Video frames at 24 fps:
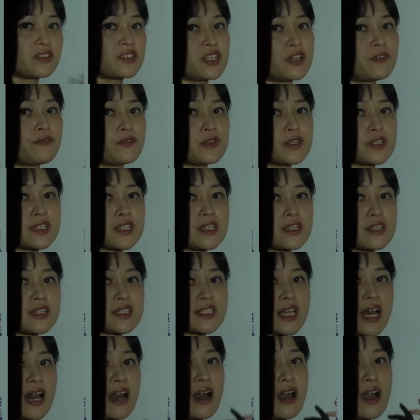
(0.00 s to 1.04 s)

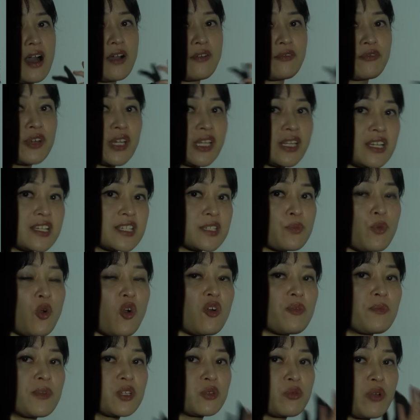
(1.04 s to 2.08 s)
differences are really
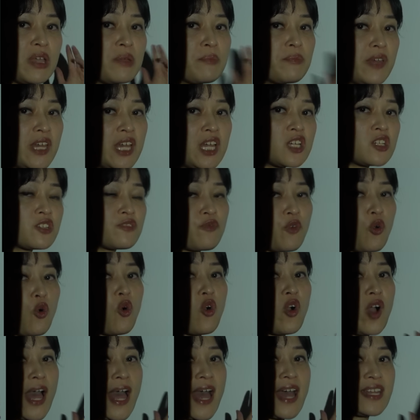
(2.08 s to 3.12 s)
small between pH
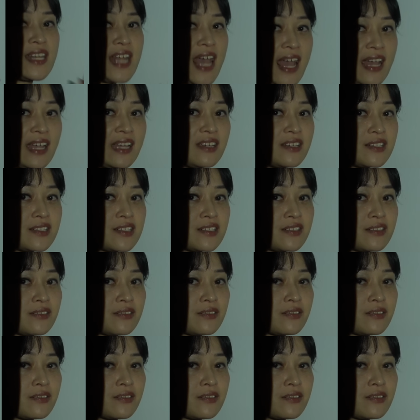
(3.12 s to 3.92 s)
four and eight.